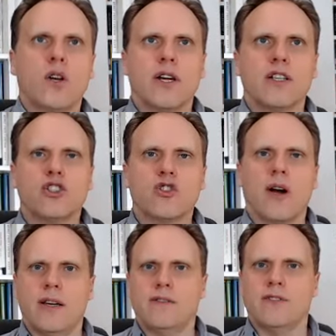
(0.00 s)

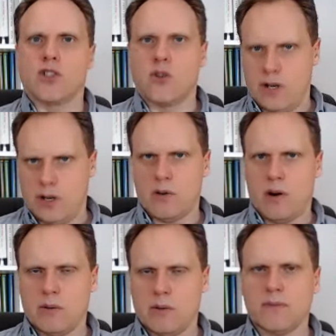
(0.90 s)
what
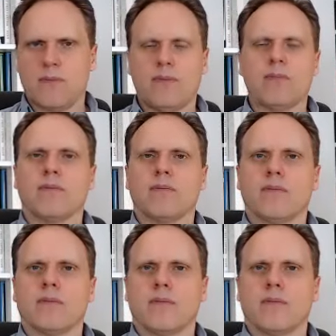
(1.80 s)
drives credit growth.